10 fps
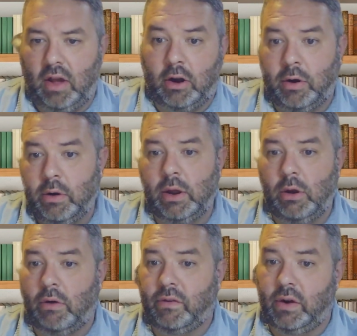accruing
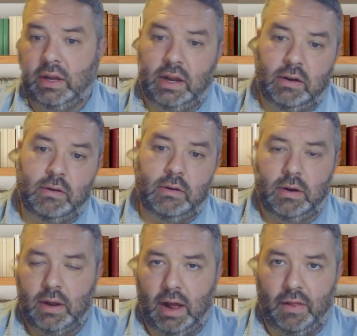over a year,
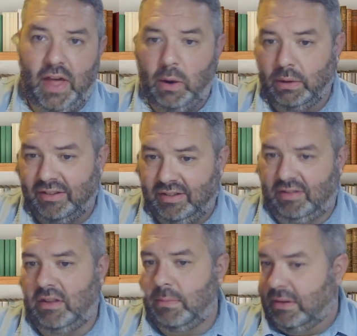that whole
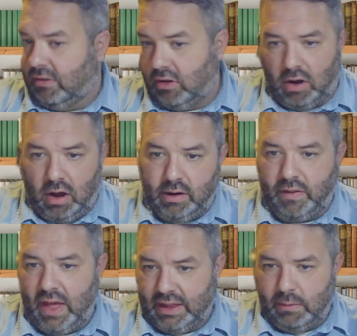system is gone, and
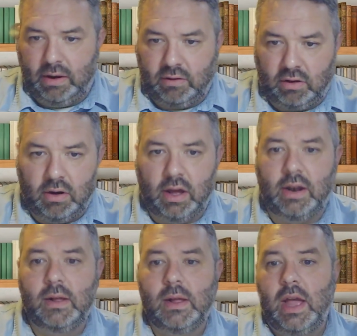that limit is gone,
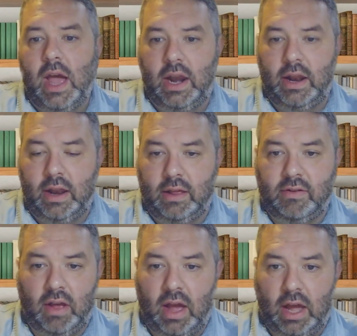and it
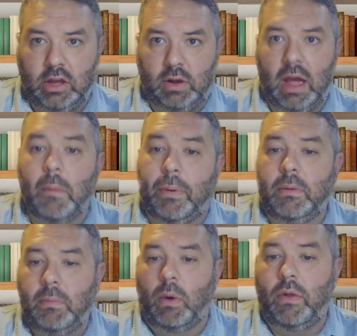is you can't
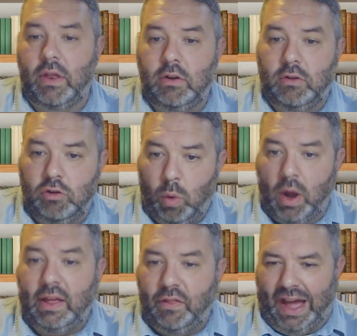put more than
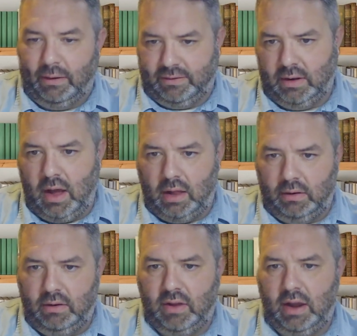$20,000 a
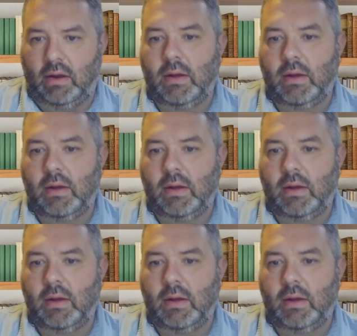year.